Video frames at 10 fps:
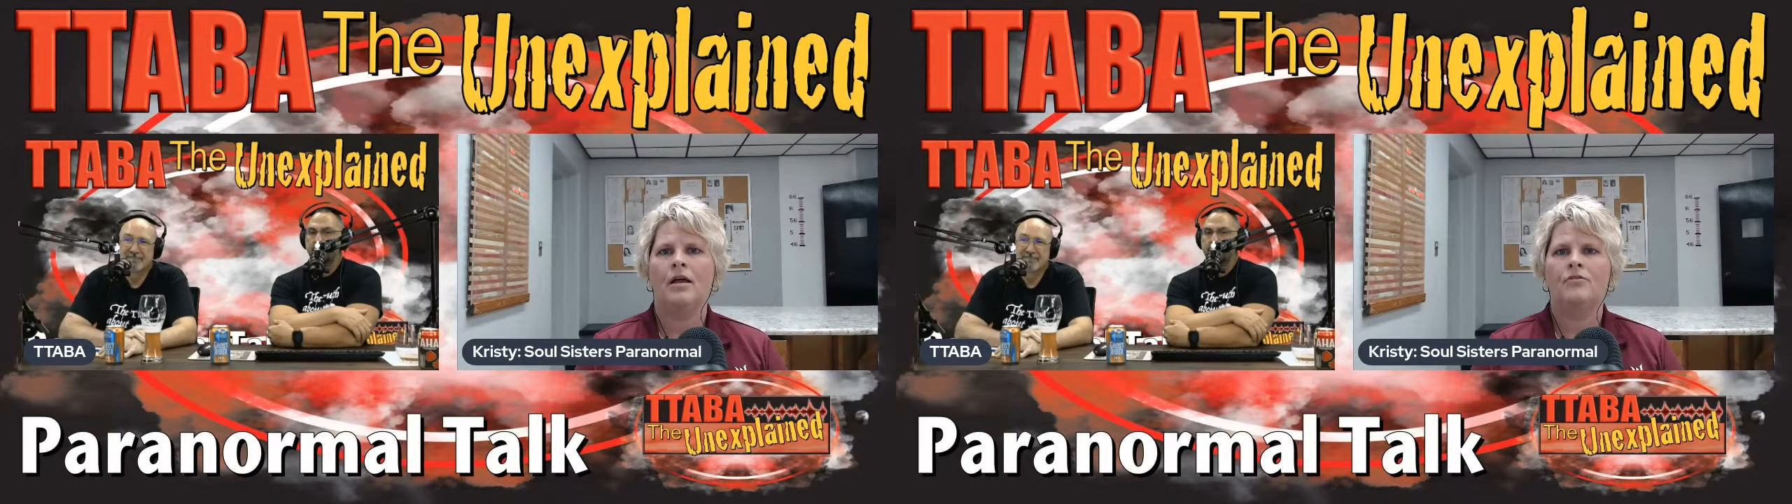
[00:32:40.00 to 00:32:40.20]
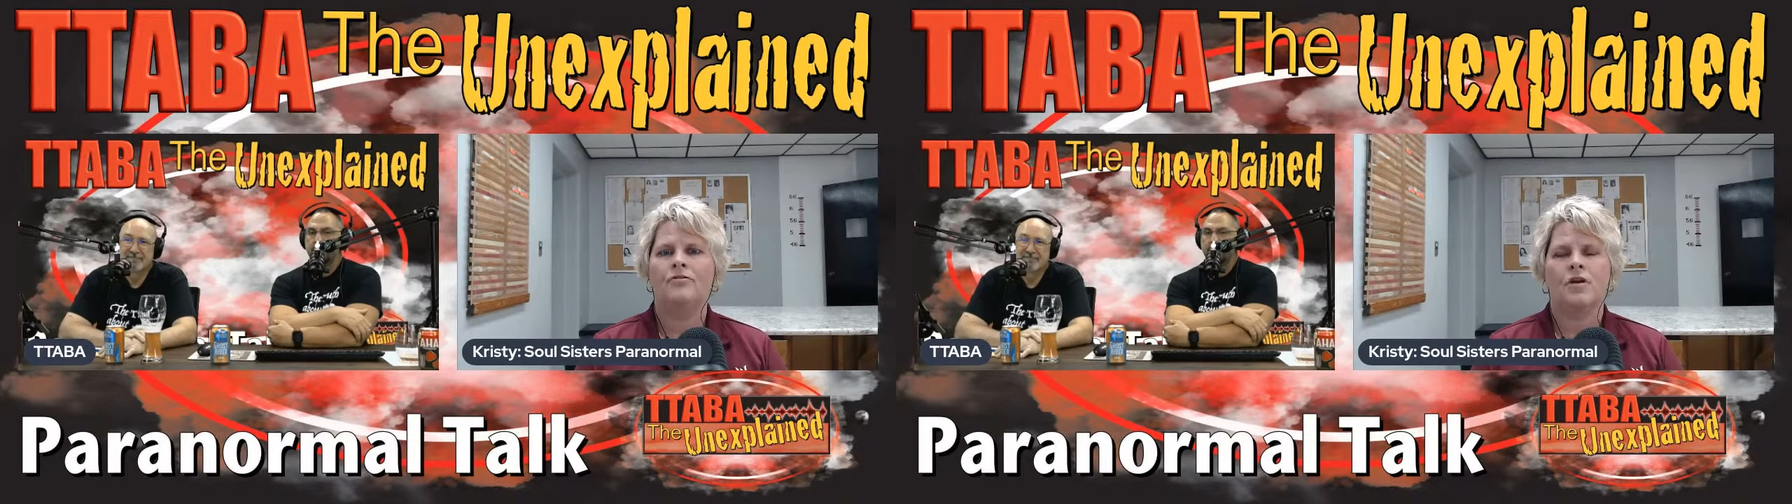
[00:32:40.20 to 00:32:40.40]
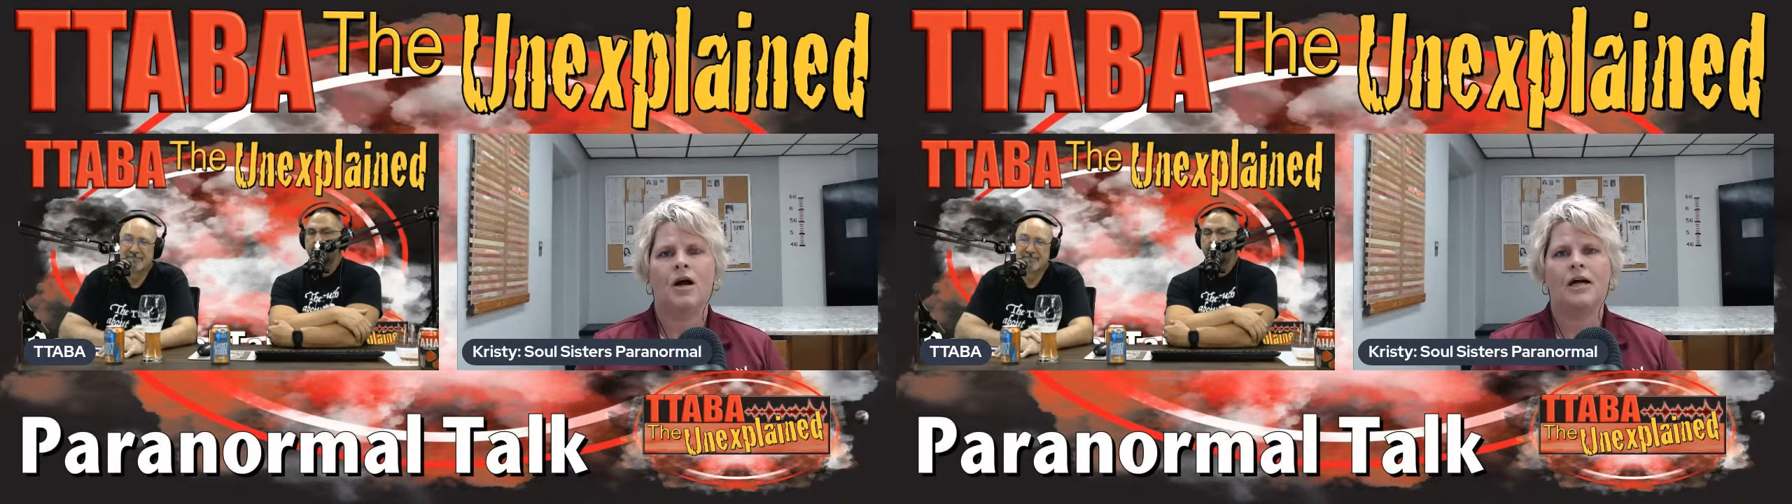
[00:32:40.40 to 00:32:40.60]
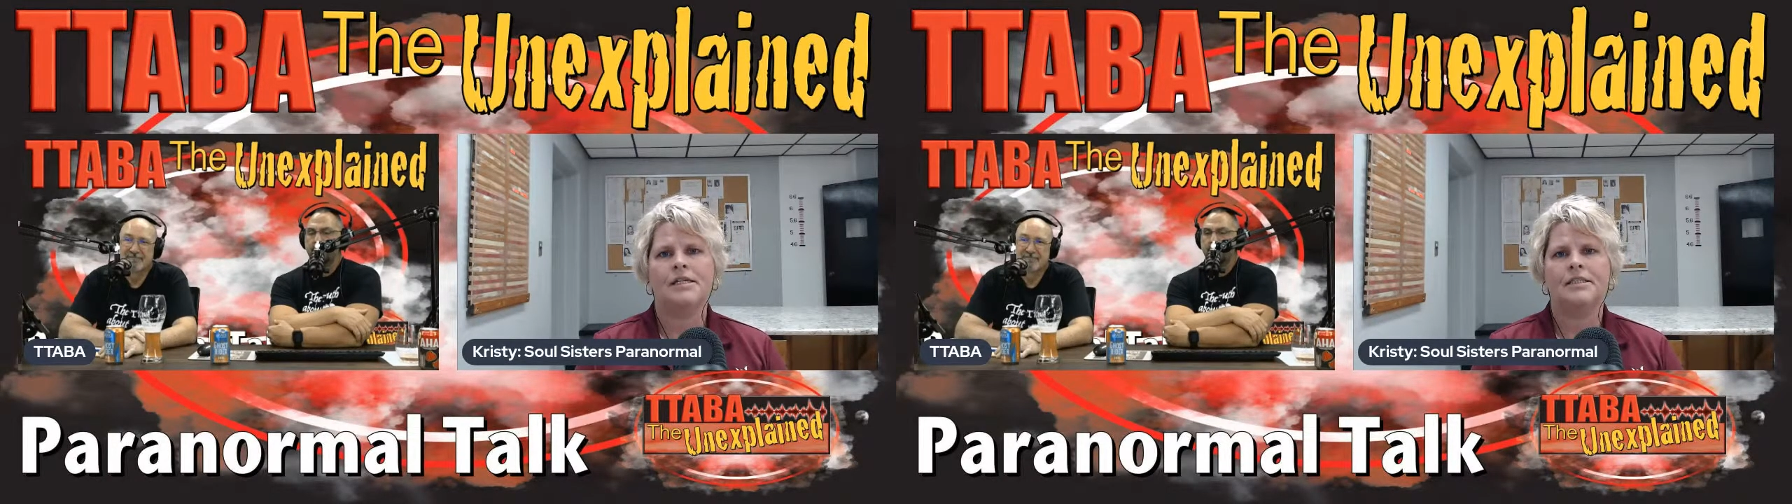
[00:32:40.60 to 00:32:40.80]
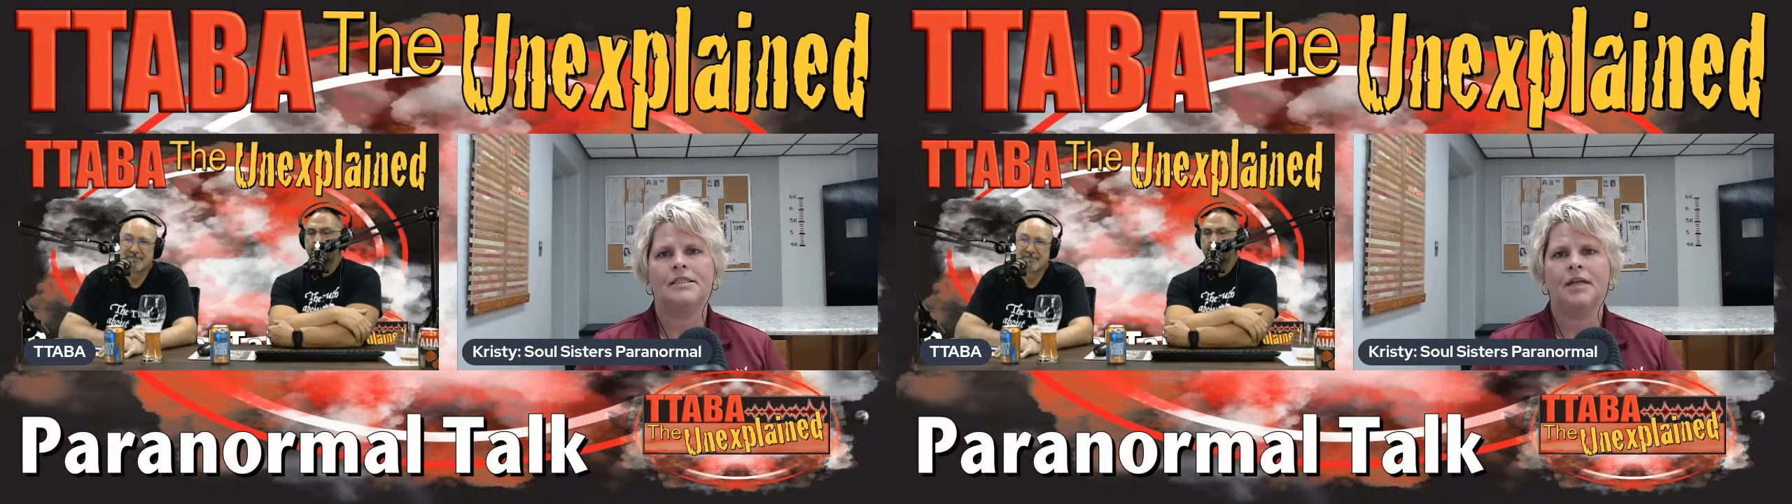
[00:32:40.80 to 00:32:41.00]
For
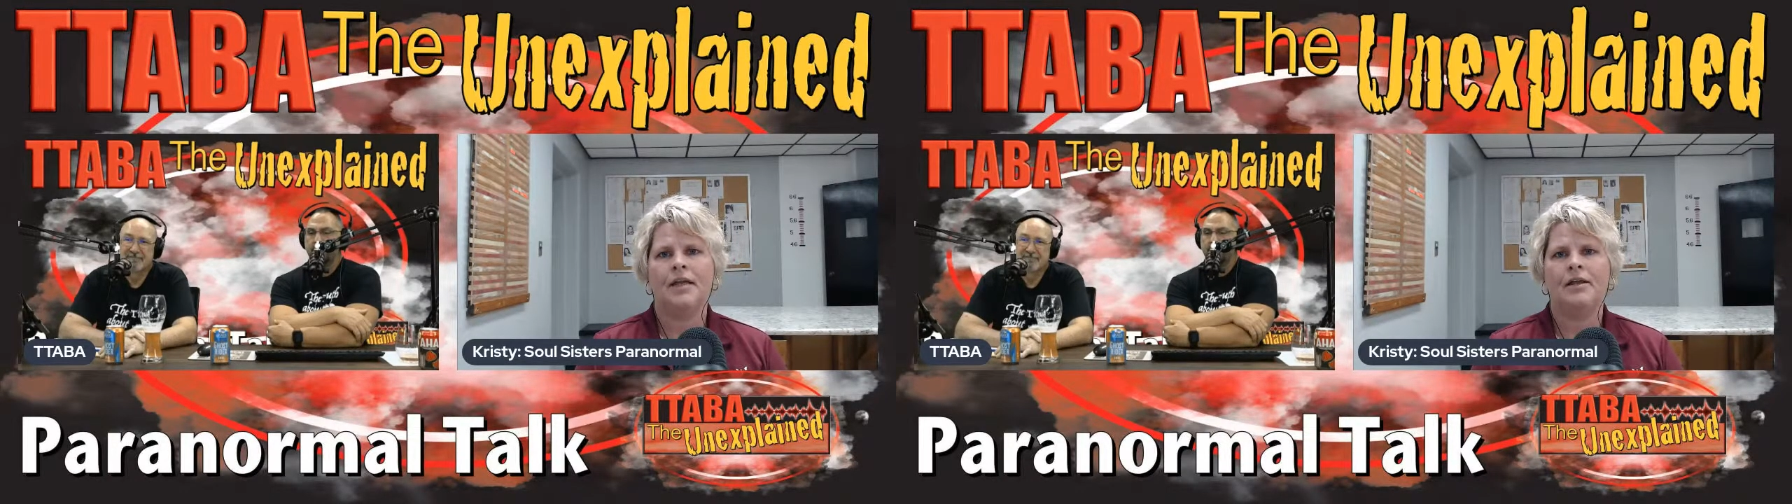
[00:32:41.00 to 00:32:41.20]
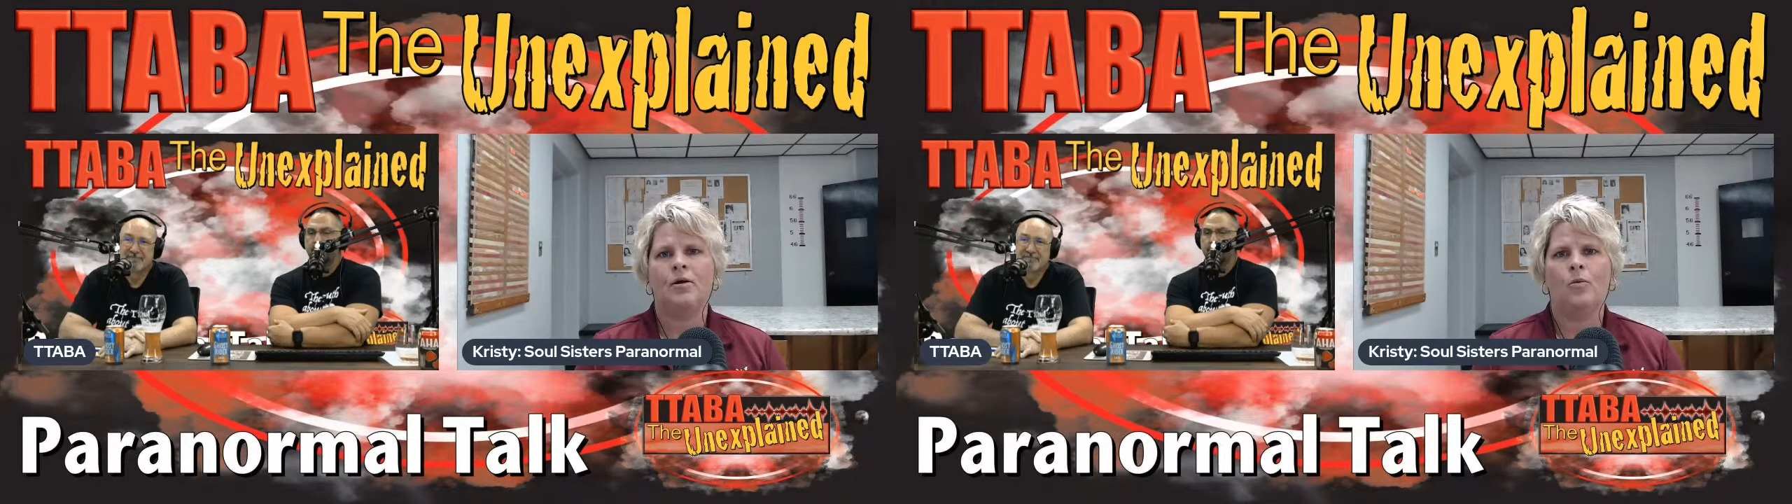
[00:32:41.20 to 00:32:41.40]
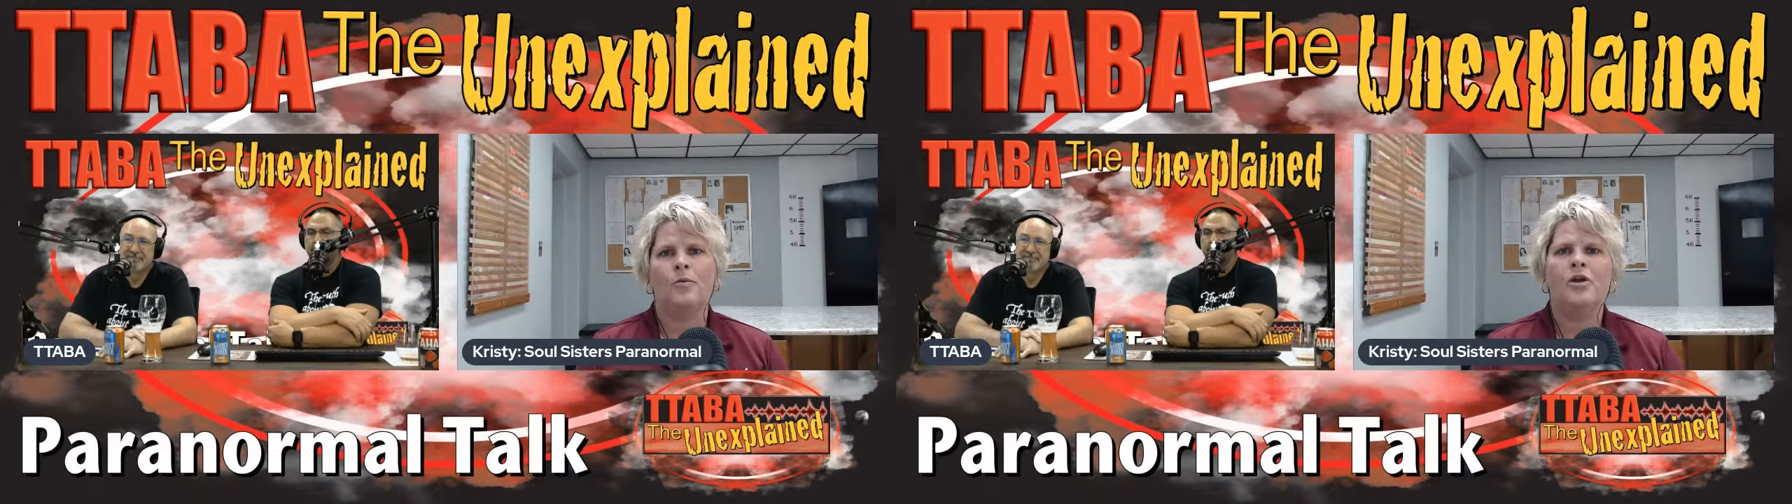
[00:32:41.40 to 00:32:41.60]
us, when